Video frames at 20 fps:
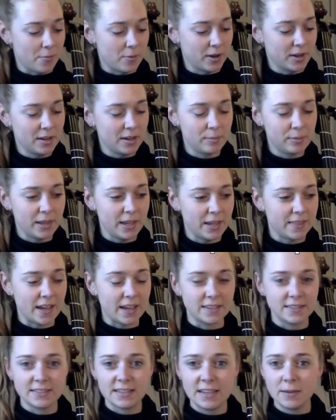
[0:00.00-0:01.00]
We're going to play
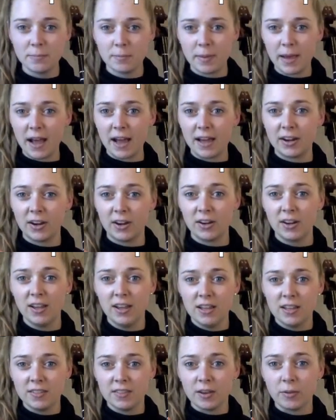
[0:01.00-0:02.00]
that same pattern
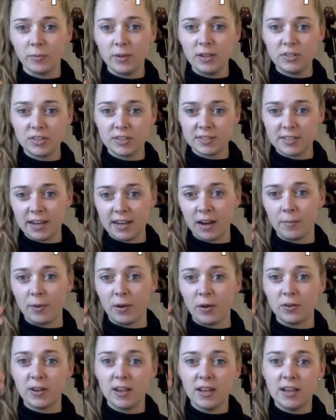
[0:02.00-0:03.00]
that we just air
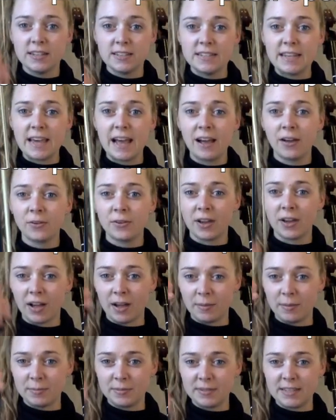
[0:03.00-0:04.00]
bowed. Down,
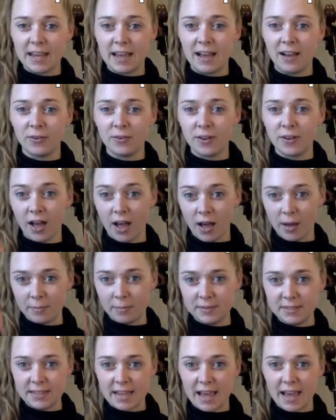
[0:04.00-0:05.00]
up, down, up,
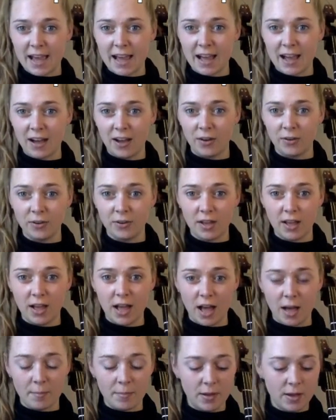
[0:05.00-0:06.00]
down,
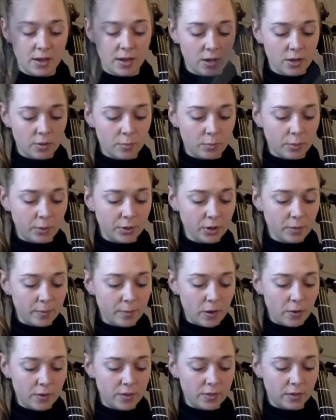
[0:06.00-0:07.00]
up. Put your
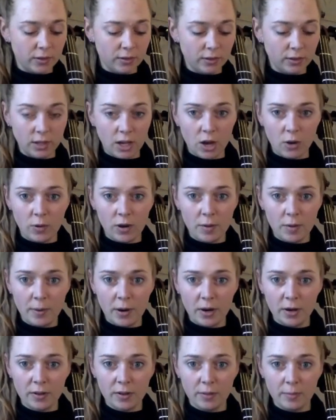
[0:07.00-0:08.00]
bow in the lower
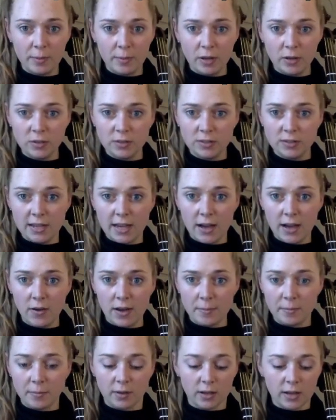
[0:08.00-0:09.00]
part of the bow. See how
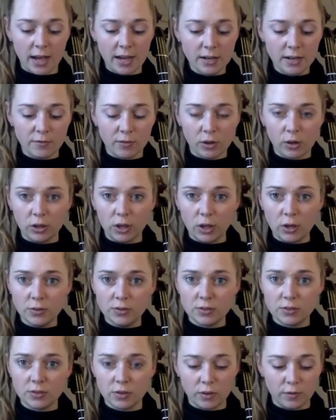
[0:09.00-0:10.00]
I'm kind of
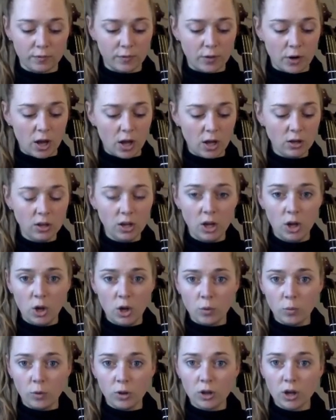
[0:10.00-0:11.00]
close to the frog?
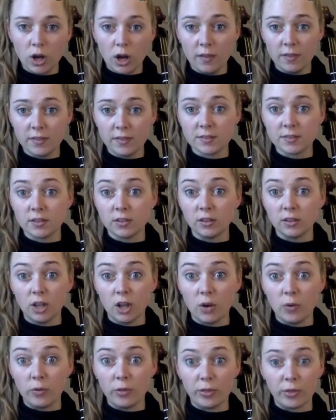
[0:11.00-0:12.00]
We'll call this the
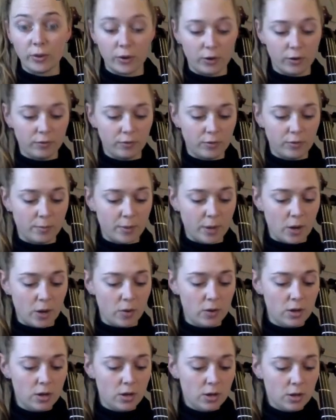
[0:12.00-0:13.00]
low third of the bow.
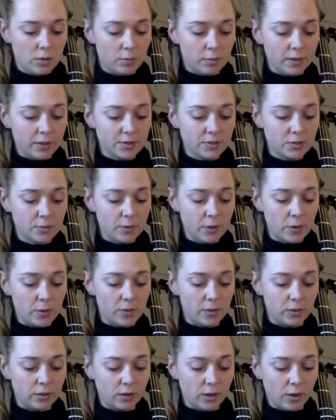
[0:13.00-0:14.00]
Place your bow in
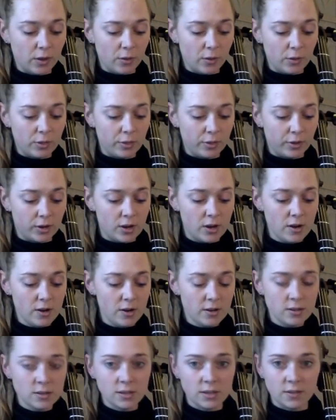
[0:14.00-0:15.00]
the low third,
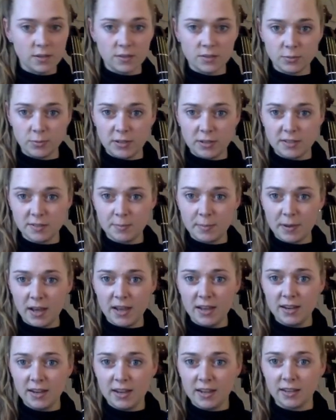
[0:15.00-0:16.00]
in the sweet spot.
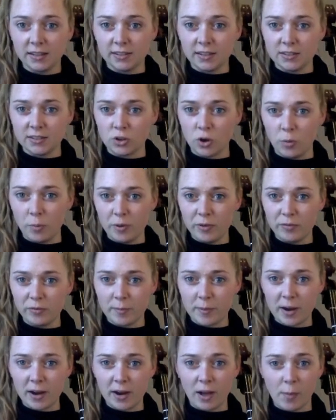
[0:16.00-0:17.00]
Let's open from
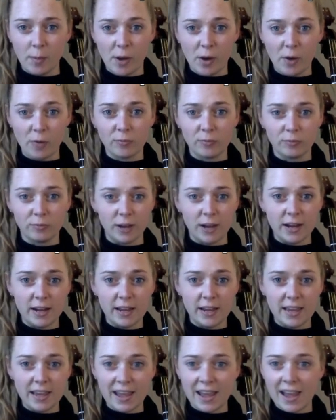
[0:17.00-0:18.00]
our elbow.
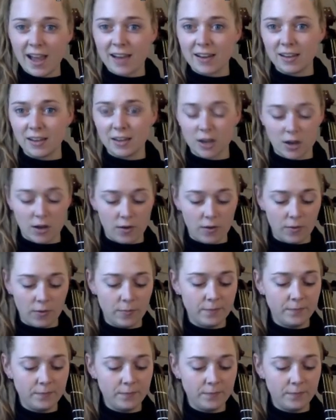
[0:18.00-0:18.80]
Ready and go.